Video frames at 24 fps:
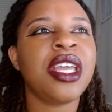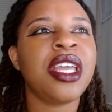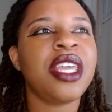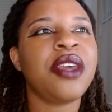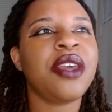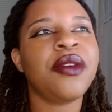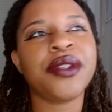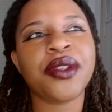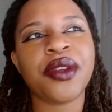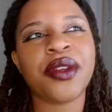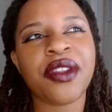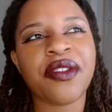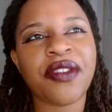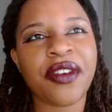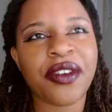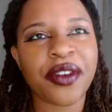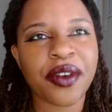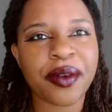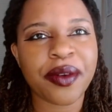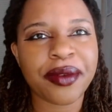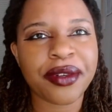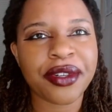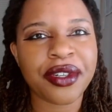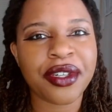he was only
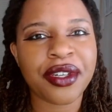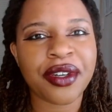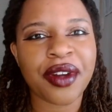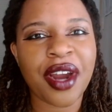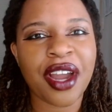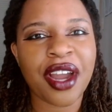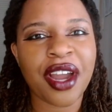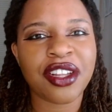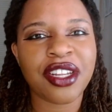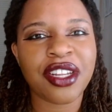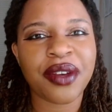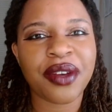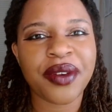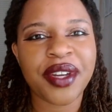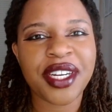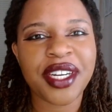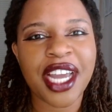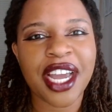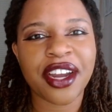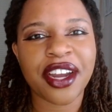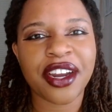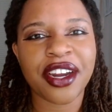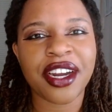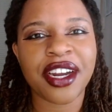vulnerable around Chloe
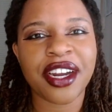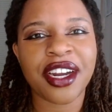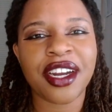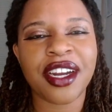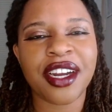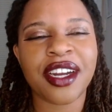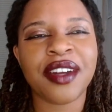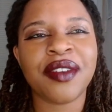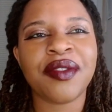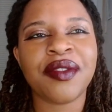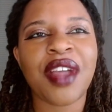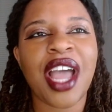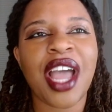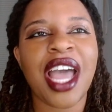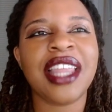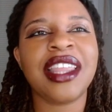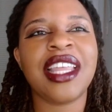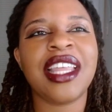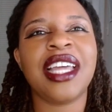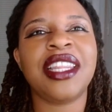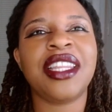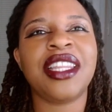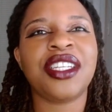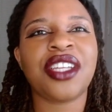Decker, and
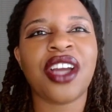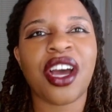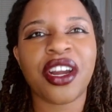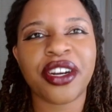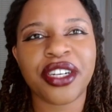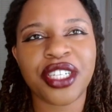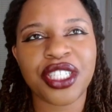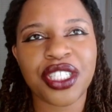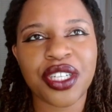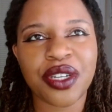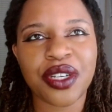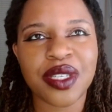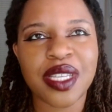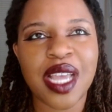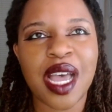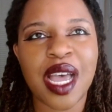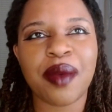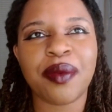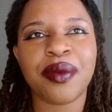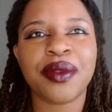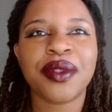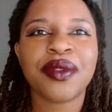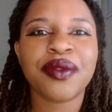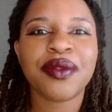then the daughter shows
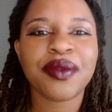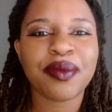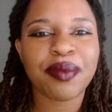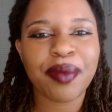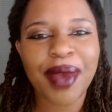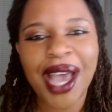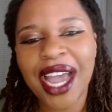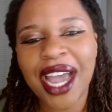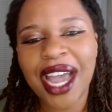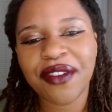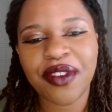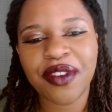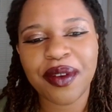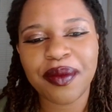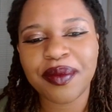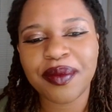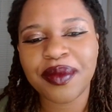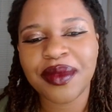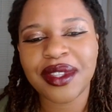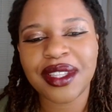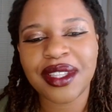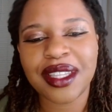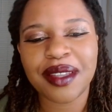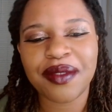up back
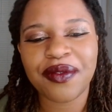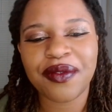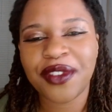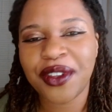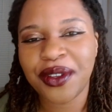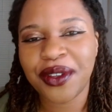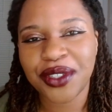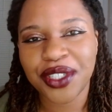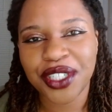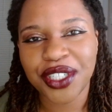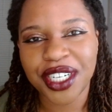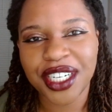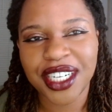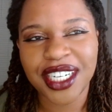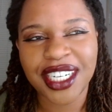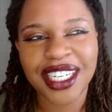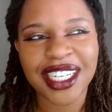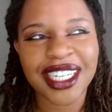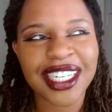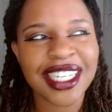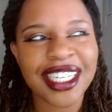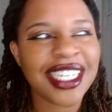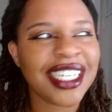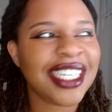from the
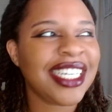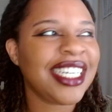future,